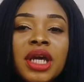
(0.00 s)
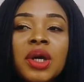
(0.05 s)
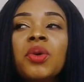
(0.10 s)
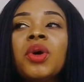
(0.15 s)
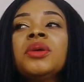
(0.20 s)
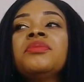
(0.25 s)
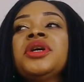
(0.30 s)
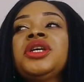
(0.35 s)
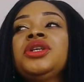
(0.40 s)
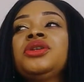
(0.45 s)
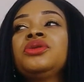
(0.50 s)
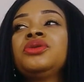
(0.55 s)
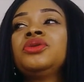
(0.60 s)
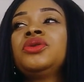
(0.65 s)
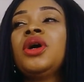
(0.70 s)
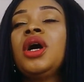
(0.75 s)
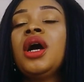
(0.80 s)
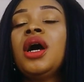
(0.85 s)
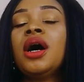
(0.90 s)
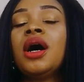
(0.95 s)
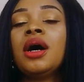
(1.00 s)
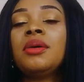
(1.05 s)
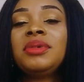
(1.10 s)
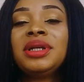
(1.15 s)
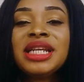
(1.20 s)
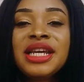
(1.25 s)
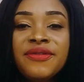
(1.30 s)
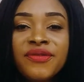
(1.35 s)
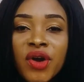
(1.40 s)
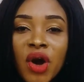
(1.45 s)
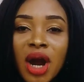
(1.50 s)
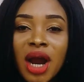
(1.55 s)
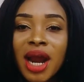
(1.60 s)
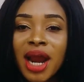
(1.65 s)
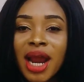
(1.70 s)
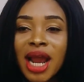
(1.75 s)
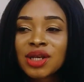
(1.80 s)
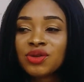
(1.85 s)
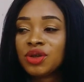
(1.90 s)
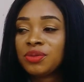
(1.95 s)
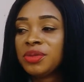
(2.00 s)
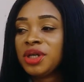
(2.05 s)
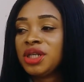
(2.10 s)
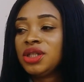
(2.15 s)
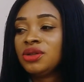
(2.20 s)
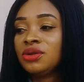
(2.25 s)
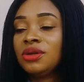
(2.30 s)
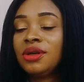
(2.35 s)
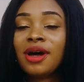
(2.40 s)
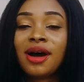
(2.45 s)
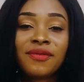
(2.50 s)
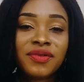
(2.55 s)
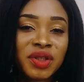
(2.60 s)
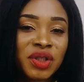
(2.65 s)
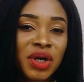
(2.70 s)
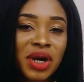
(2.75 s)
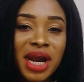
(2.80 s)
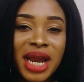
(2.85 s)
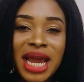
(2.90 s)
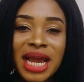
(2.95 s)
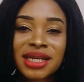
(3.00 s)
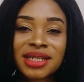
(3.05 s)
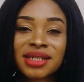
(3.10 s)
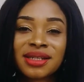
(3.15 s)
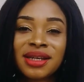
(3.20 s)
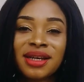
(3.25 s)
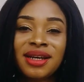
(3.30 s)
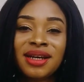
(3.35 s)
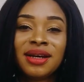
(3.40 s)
what made you leave your ex? What made you love your ex?